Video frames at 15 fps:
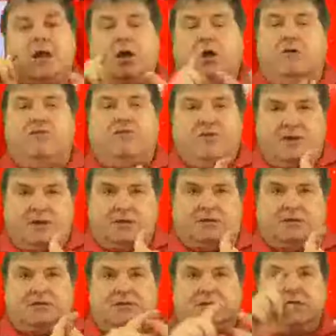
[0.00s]

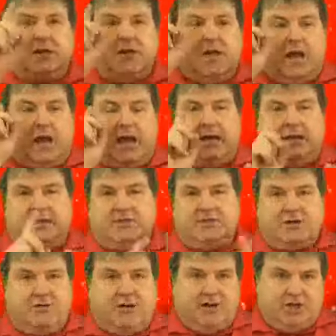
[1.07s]
confidence and
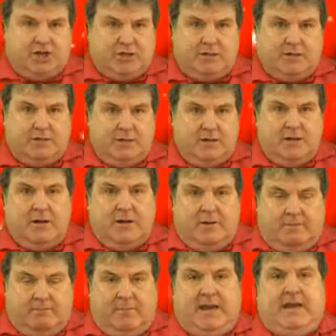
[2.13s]
discretion
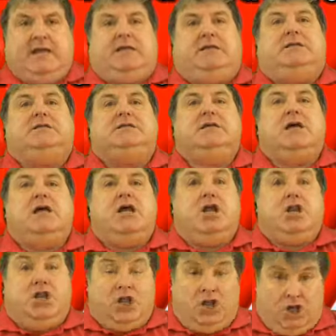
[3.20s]
means
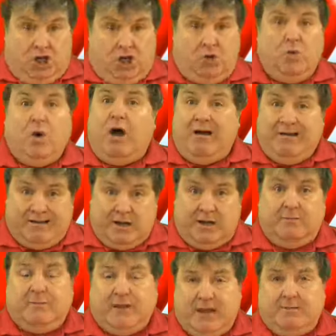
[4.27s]
that you are going to
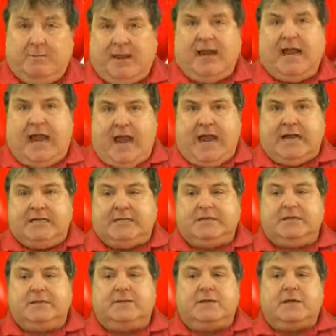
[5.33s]
be a big hit.
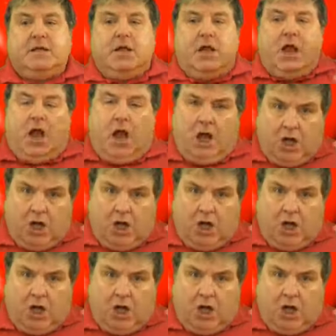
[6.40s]
A